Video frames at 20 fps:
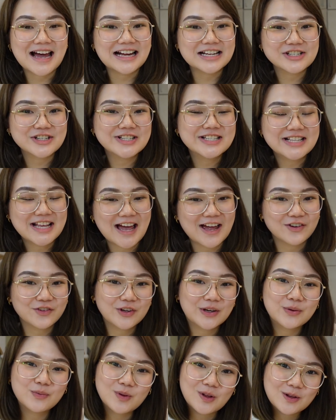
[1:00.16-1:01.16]
Ashley
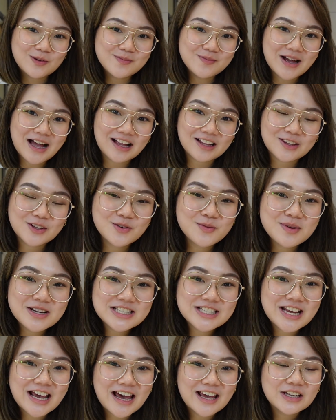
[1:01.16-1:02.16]
Sandrine. Welcome back to my
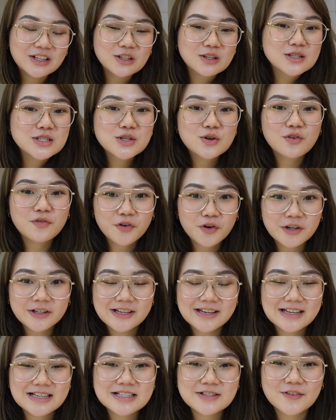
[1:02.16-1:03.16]
channel. So for
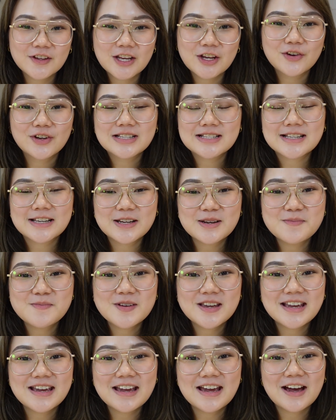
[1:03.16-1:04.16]
today's video, it is gonna
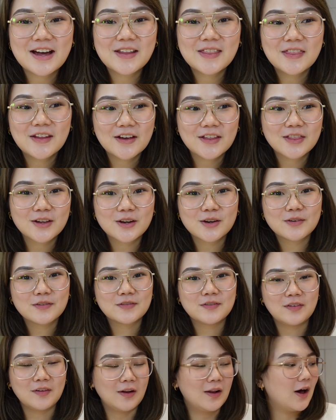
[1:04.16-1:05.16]
be
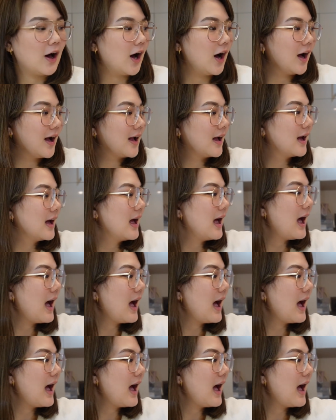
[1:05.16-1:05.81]
another vlog.